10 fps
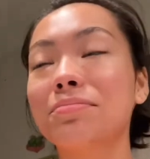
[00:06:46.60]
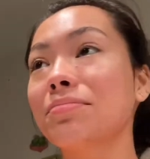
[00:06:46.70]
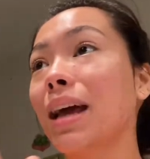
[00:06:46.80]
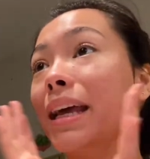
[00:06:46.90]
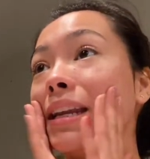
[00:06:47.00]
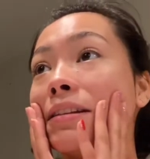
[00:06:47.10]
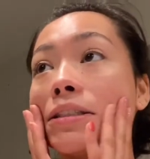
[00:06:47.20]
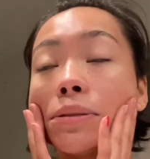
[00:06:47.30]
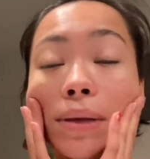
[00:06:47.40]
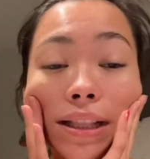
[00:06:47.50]
I didn't
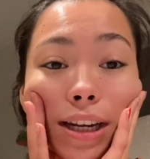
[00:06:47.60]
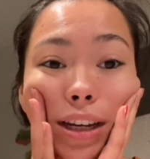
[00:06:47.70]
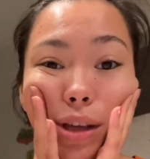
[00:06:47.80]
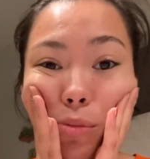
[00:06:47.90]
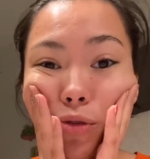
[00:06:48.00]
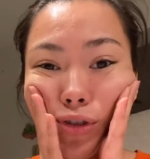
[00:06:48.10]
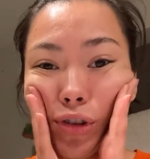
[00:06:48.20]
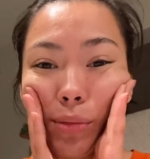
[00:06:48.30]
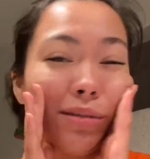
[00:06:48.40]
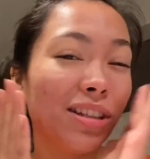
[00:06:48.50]
smell it anymore.
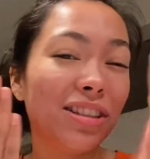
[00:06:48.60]
Maybe